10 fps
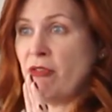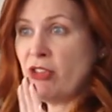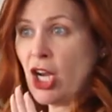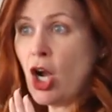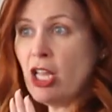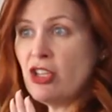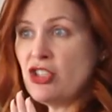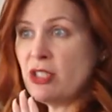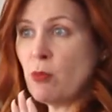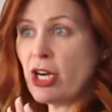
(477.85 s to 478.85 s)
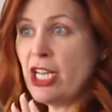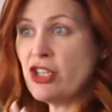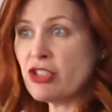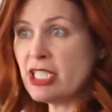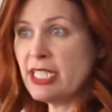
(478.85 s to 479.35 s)
psychology is more
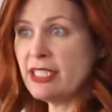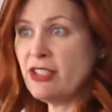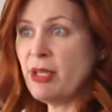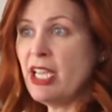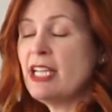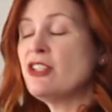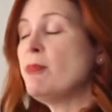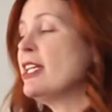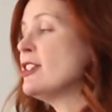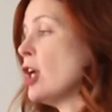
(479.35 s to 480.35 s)
interesting to me. To be a